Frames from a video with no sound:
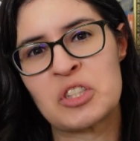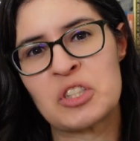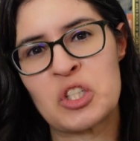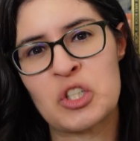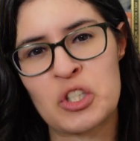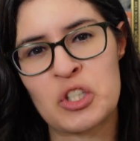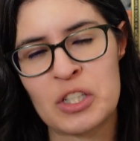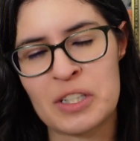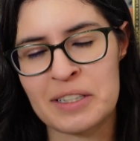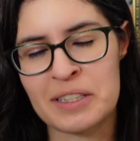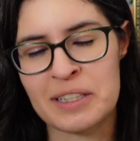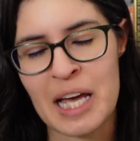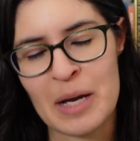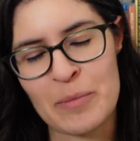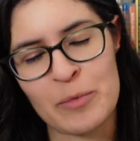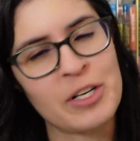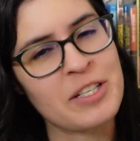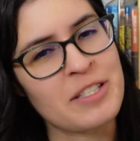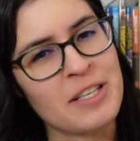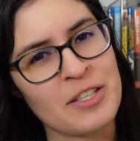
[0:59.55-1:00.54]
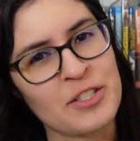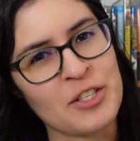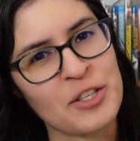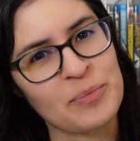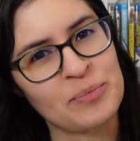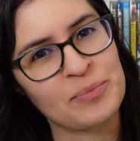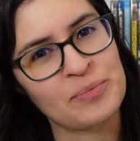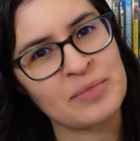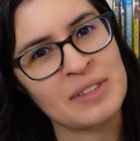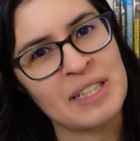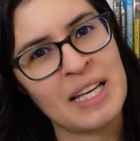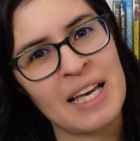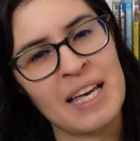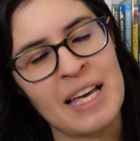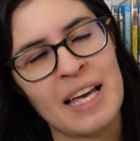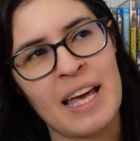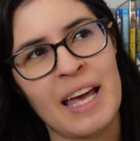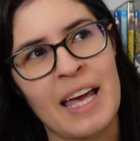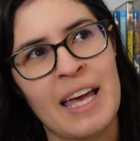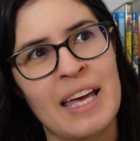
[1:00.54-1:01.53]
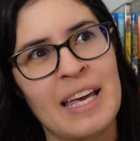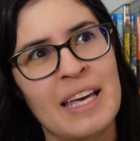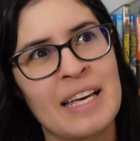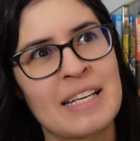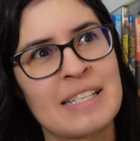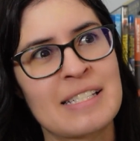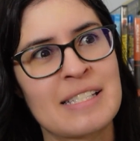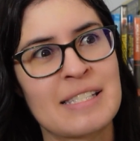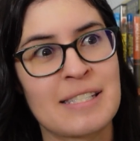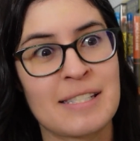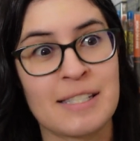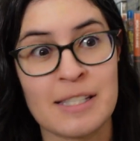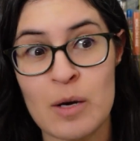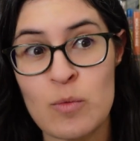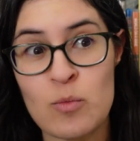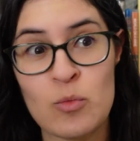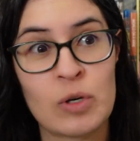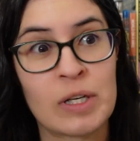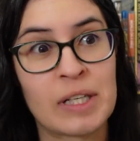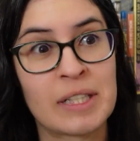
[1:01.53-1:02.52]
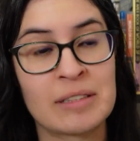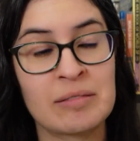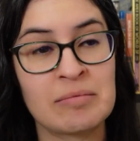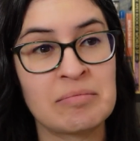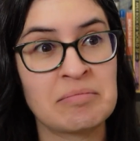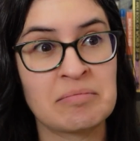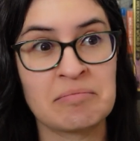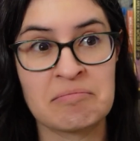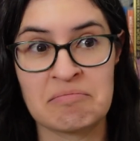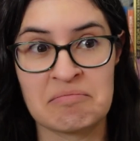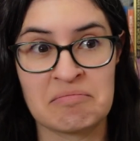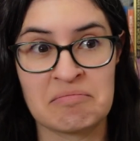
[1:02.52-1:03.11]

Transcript: good library system, and someone